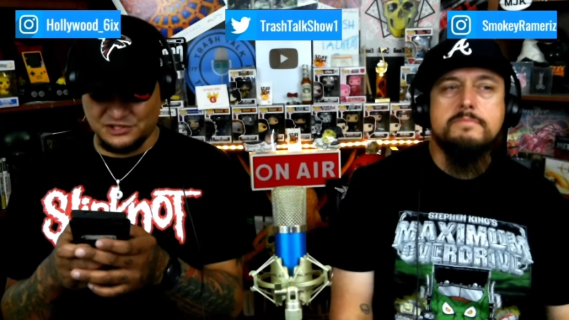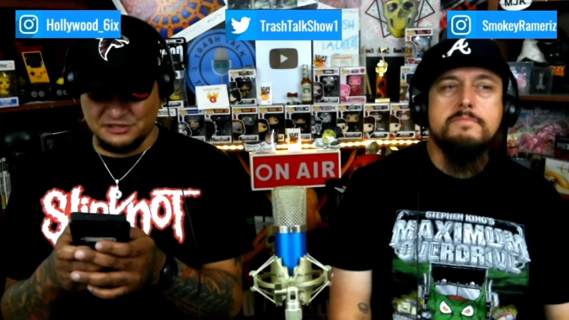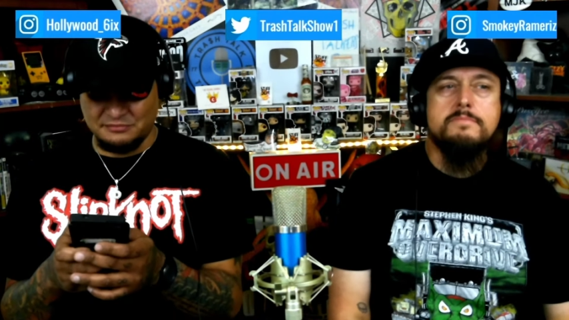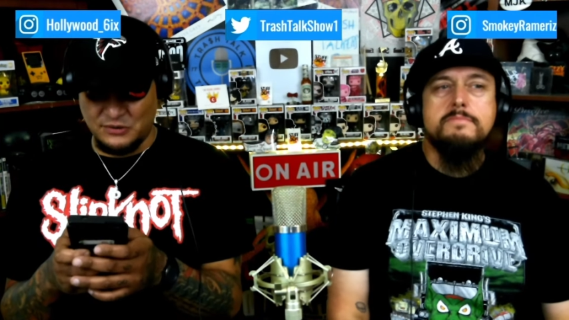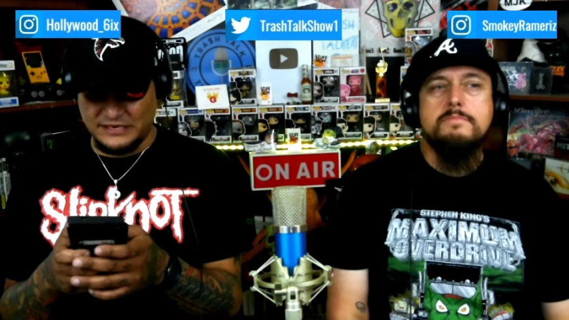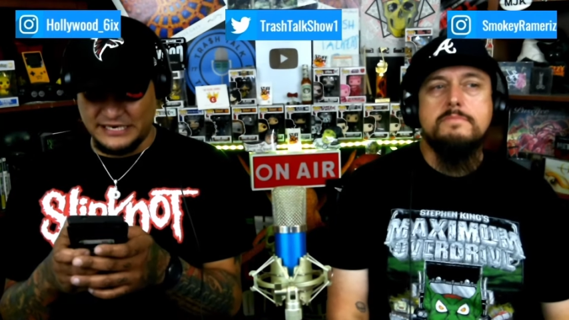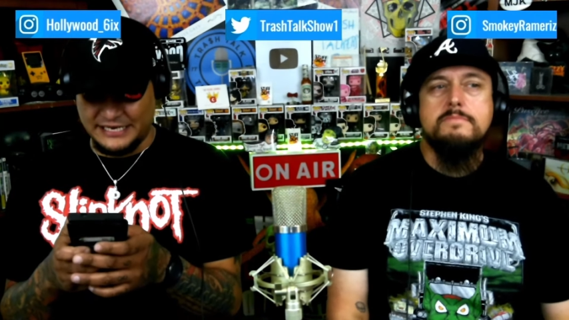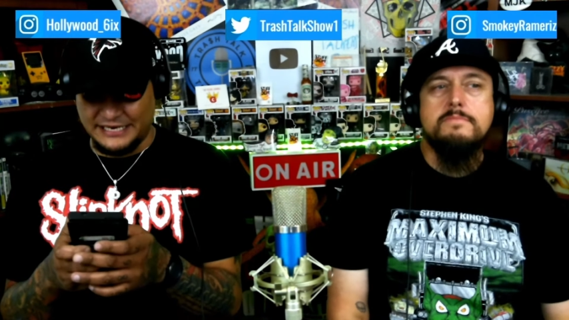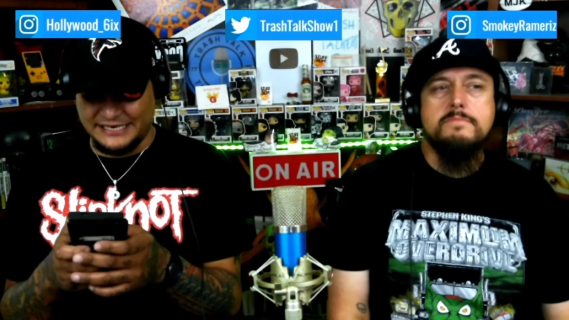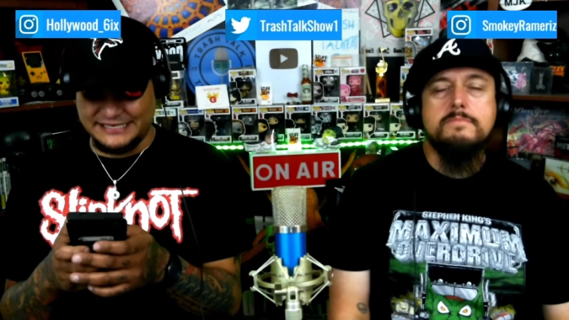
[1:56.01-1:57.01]
Speaker 1: Smoke
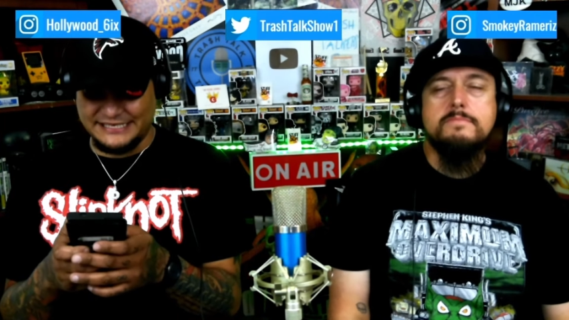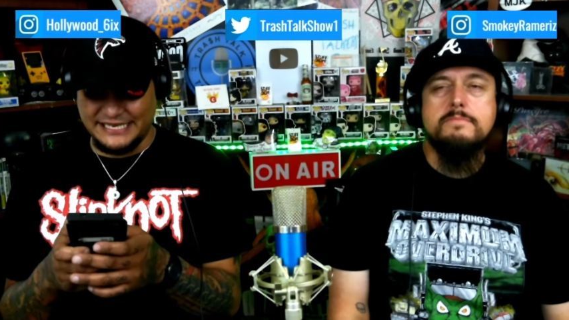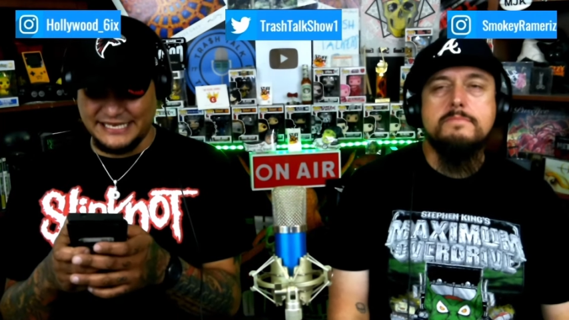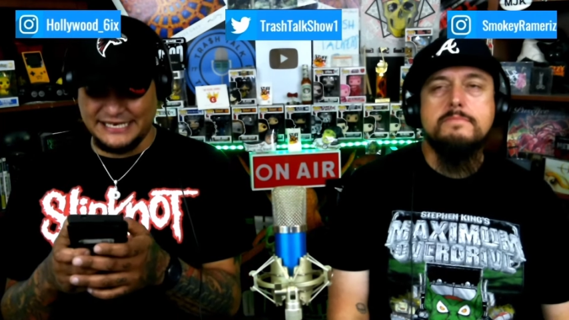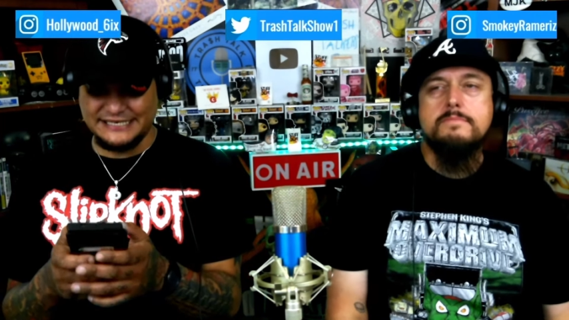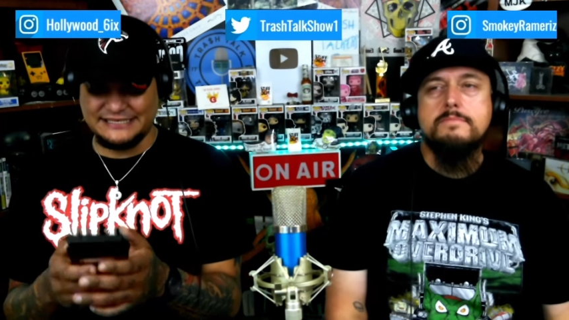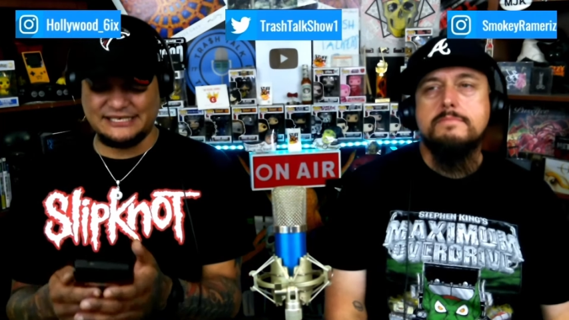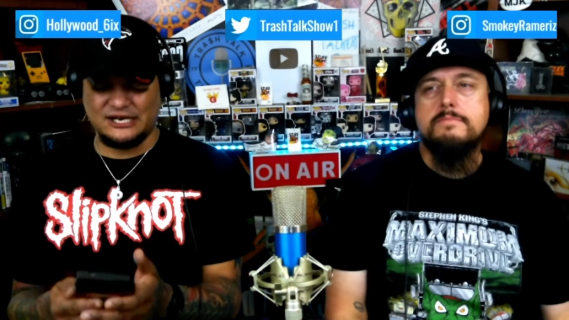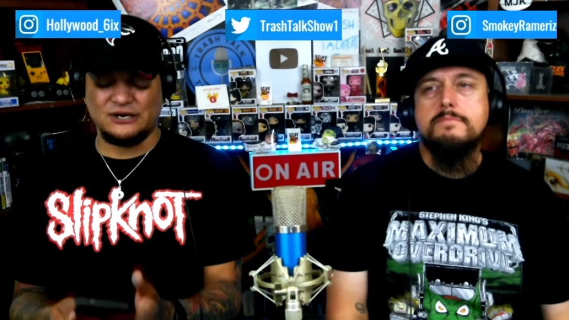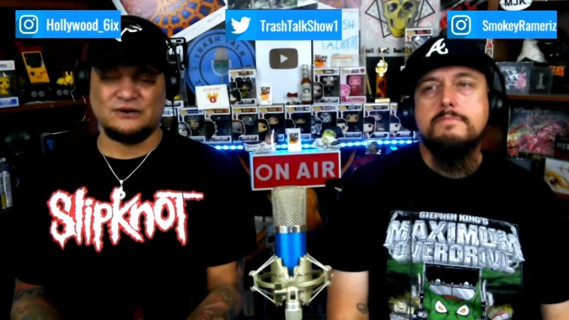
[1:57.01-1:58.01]
Diggity Diggity
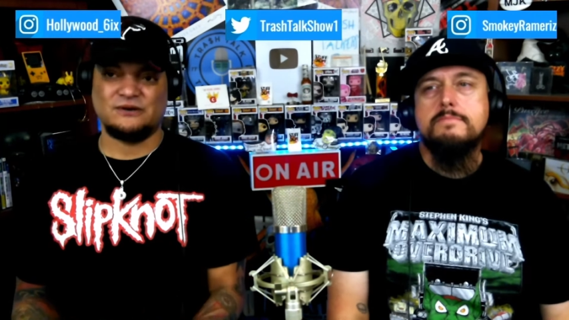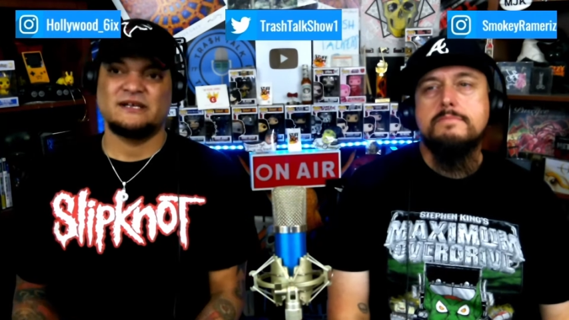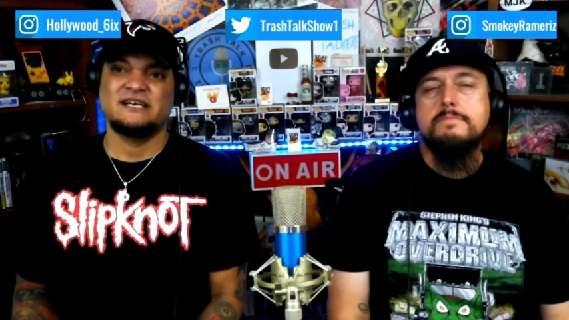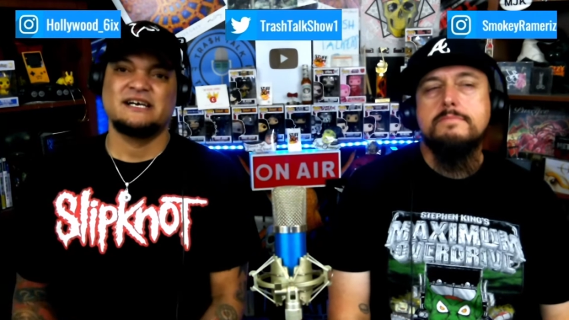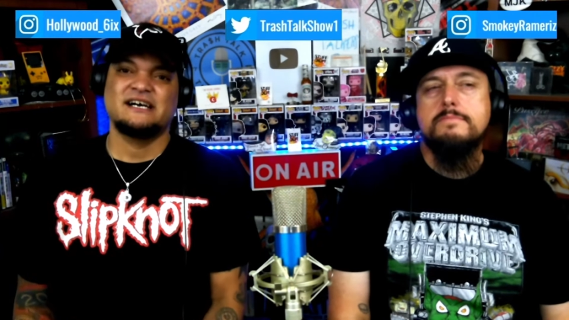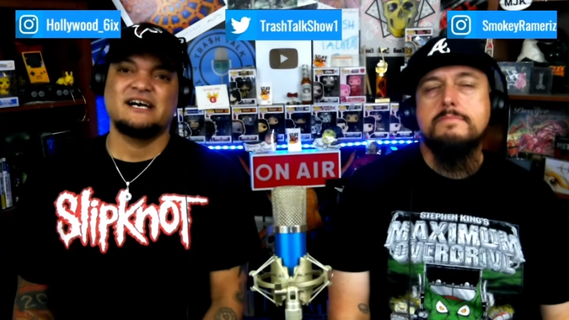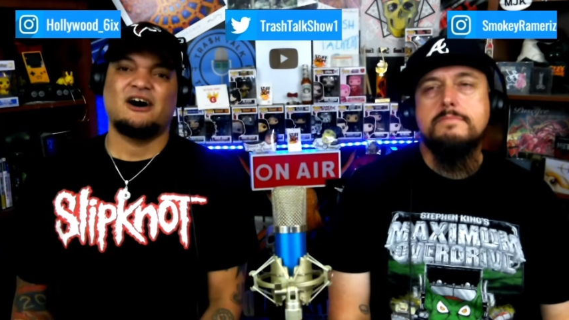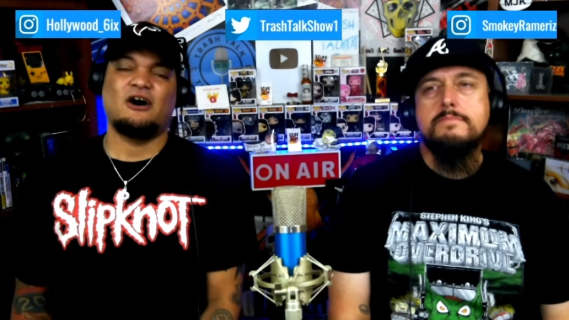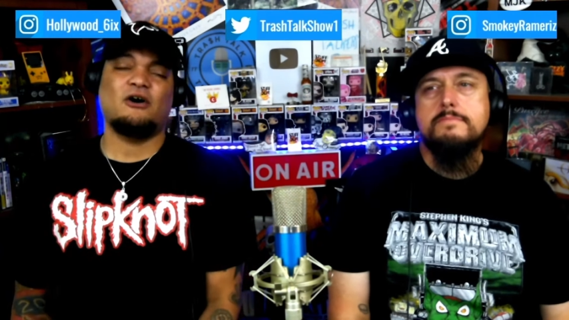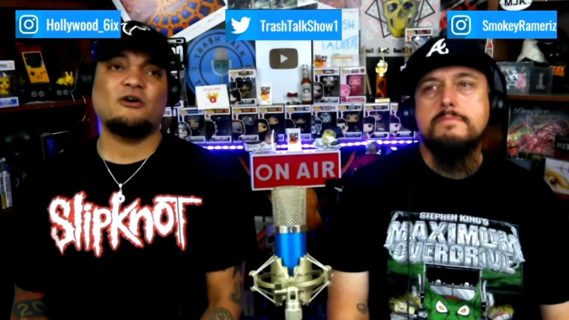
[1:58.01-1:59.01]
Dog.
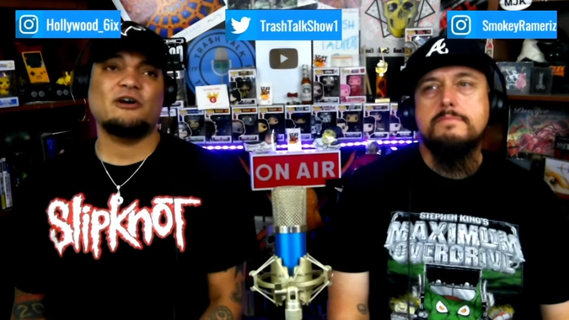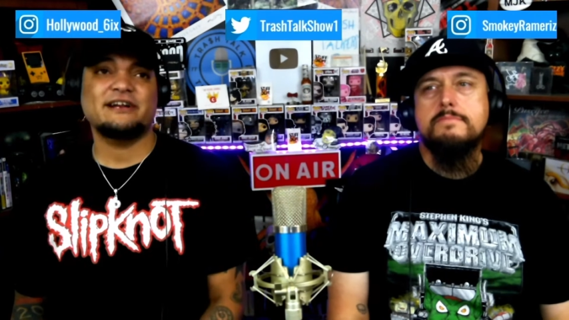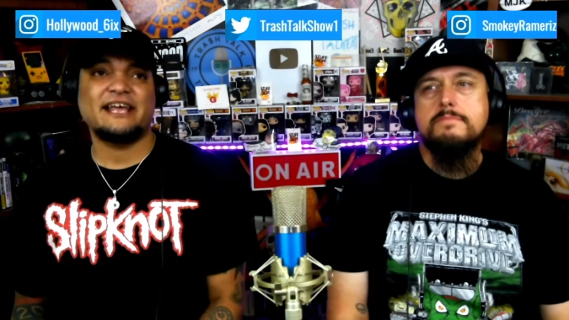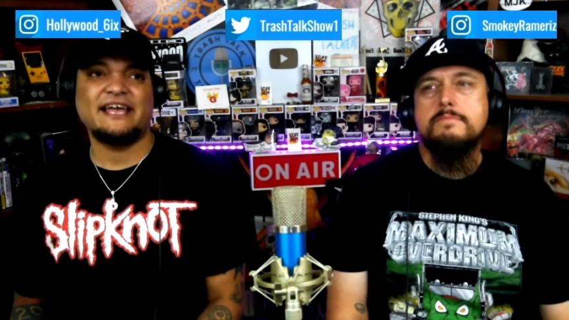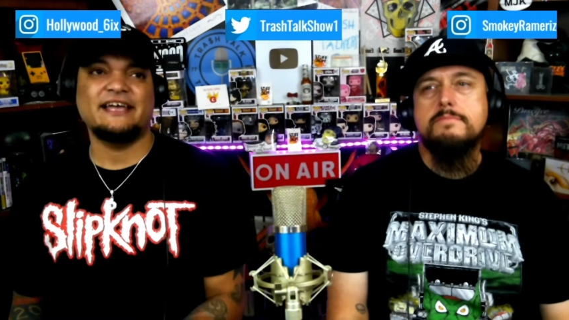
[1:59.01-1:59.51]
Hard